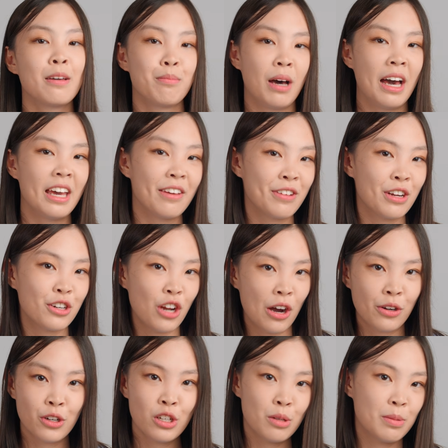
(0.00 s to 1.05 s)
But if you're not
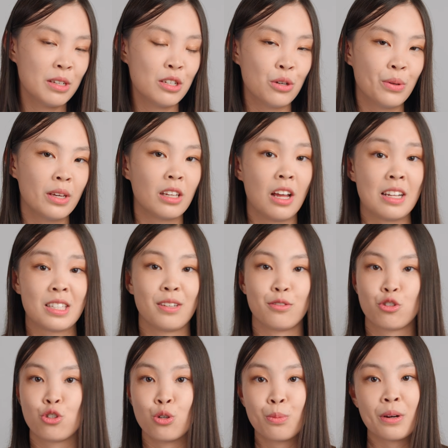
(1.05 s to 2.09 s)
going to be doing lots of
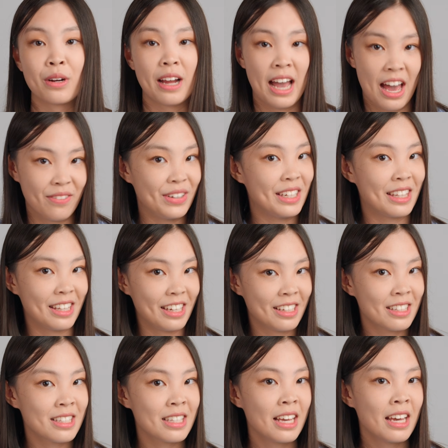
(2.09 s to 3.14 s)
super heavy things,